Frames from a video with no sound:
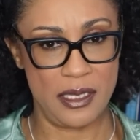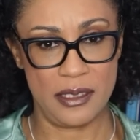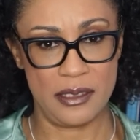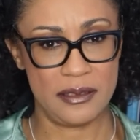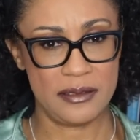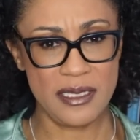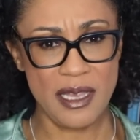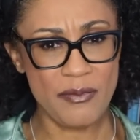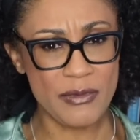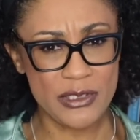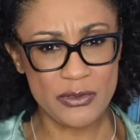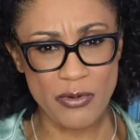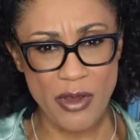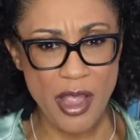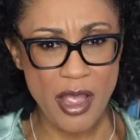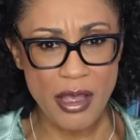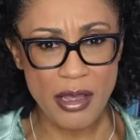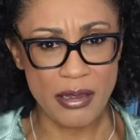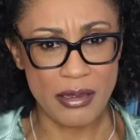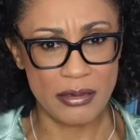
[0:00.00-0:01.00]
Something's
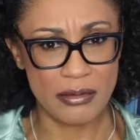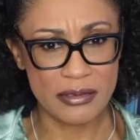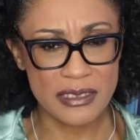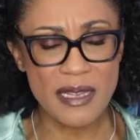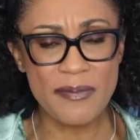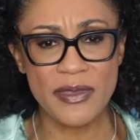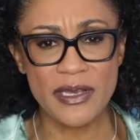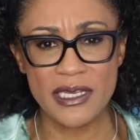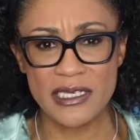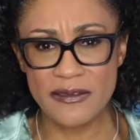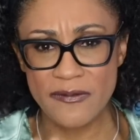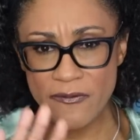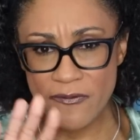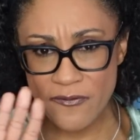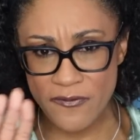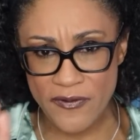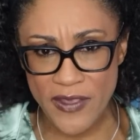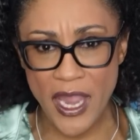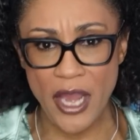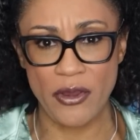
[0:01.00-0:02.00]
wrong. Something is
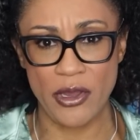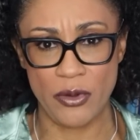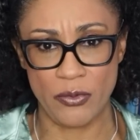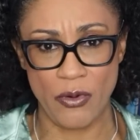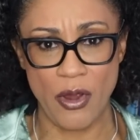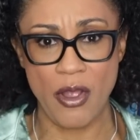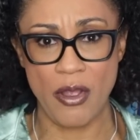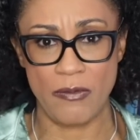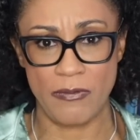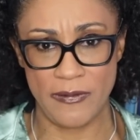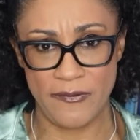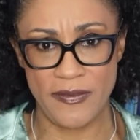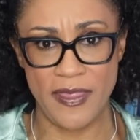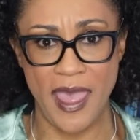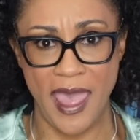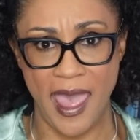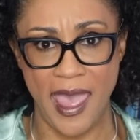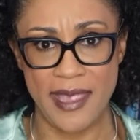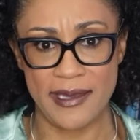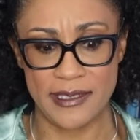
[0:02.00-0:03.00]
very wrong with
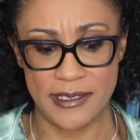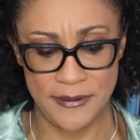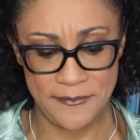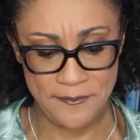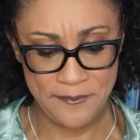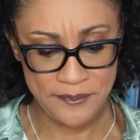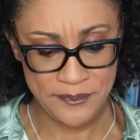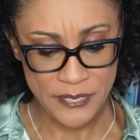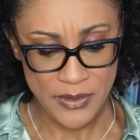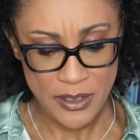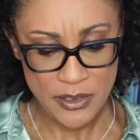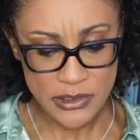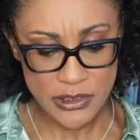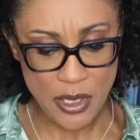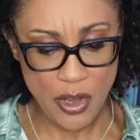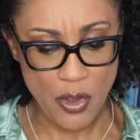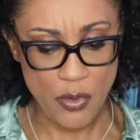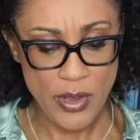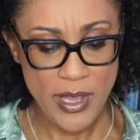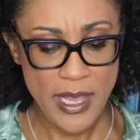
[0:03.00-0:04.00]
that.
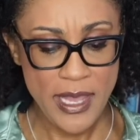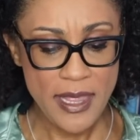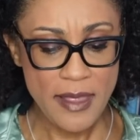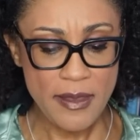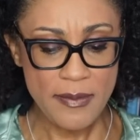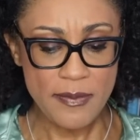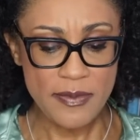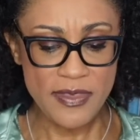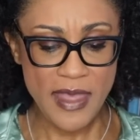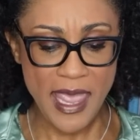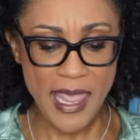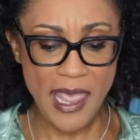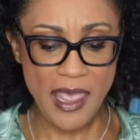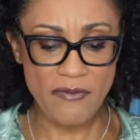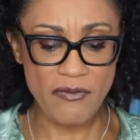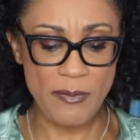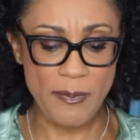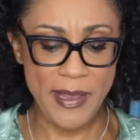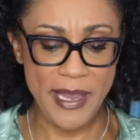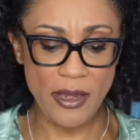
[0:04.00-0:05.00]
So they
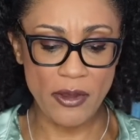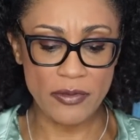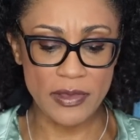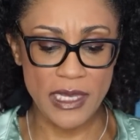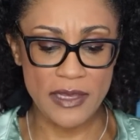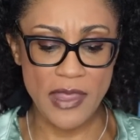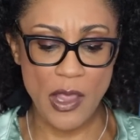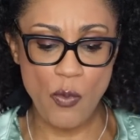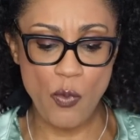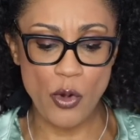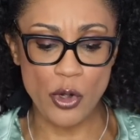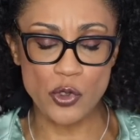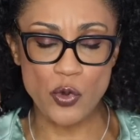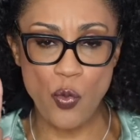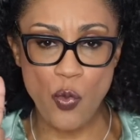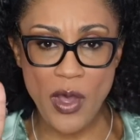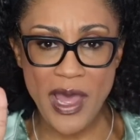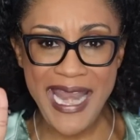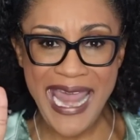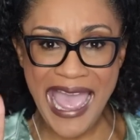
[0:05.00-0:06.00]
have apparently worked
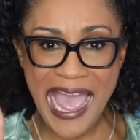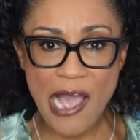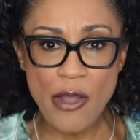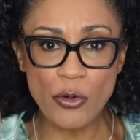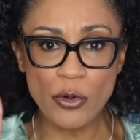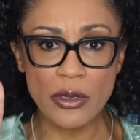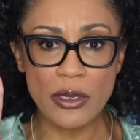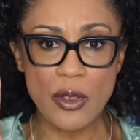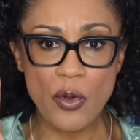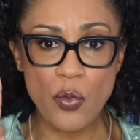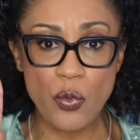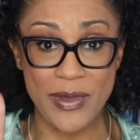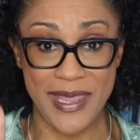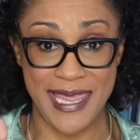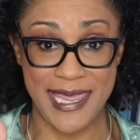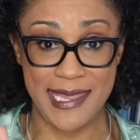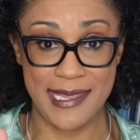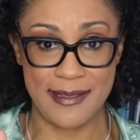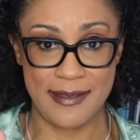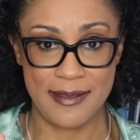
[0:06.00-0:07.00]
1 hour a
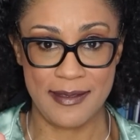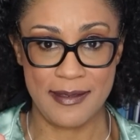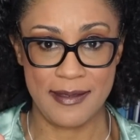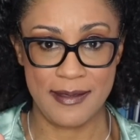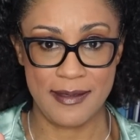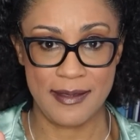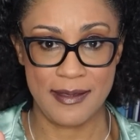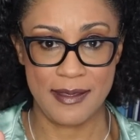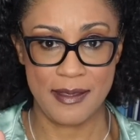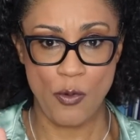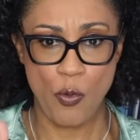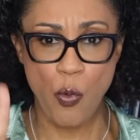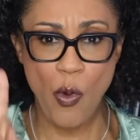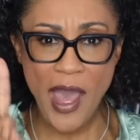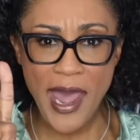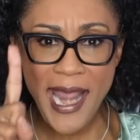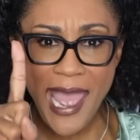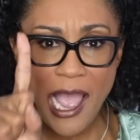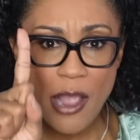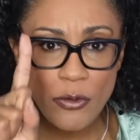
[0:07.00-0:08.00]
week.
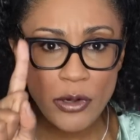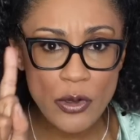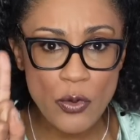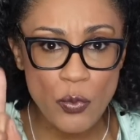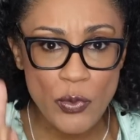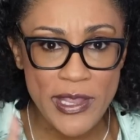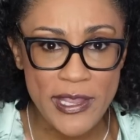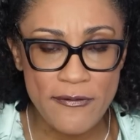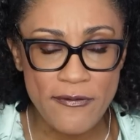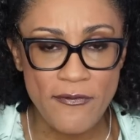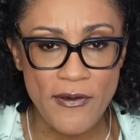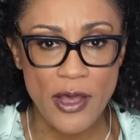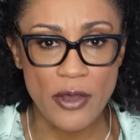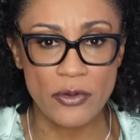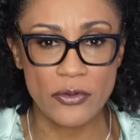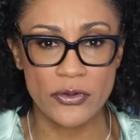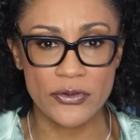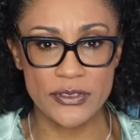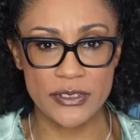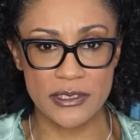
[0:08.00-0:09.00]
1 hour a week,
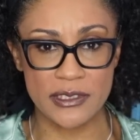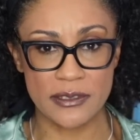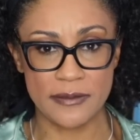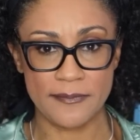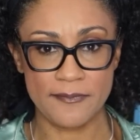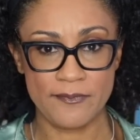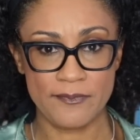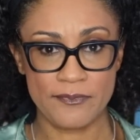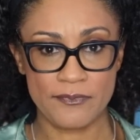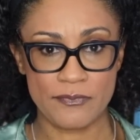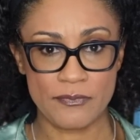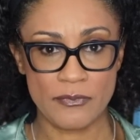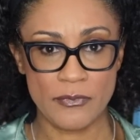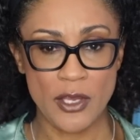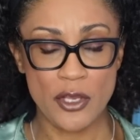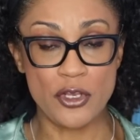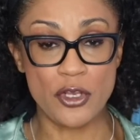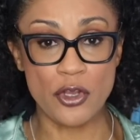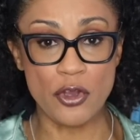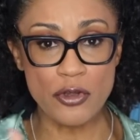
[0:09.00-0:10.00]
folks.
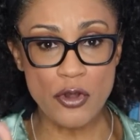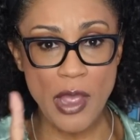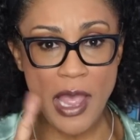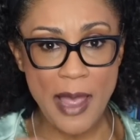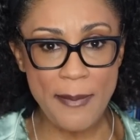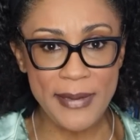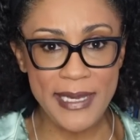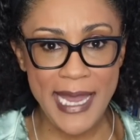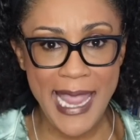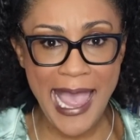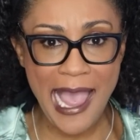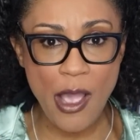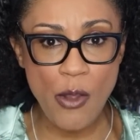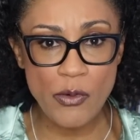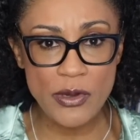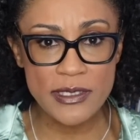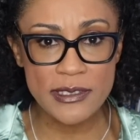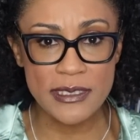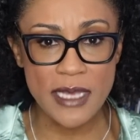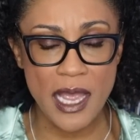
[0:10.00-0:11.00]
Do you know how many
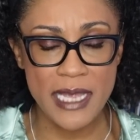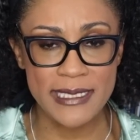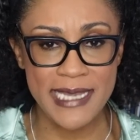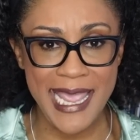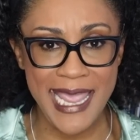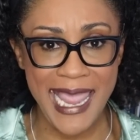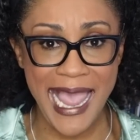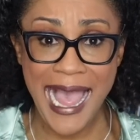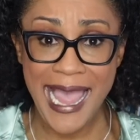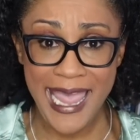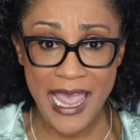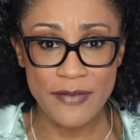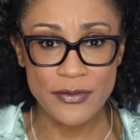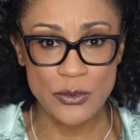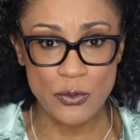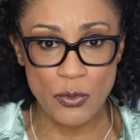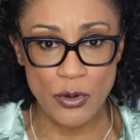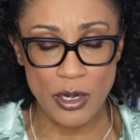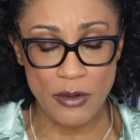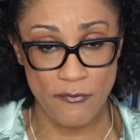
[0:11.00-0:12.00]
hours a day I have
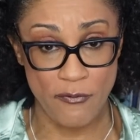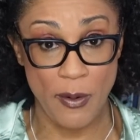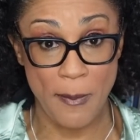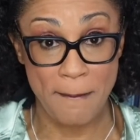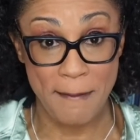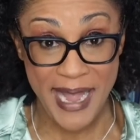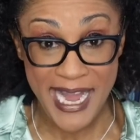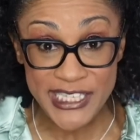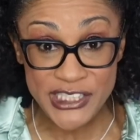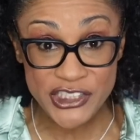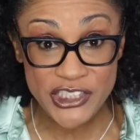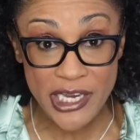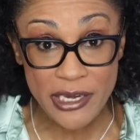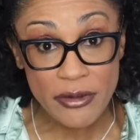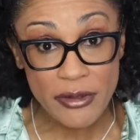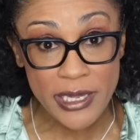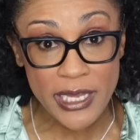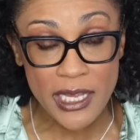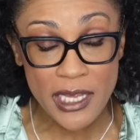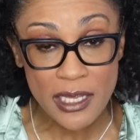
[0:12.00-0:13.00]
to work for my
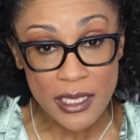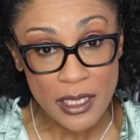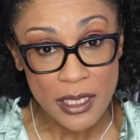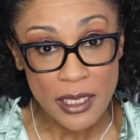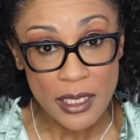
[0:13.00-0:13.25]
charity?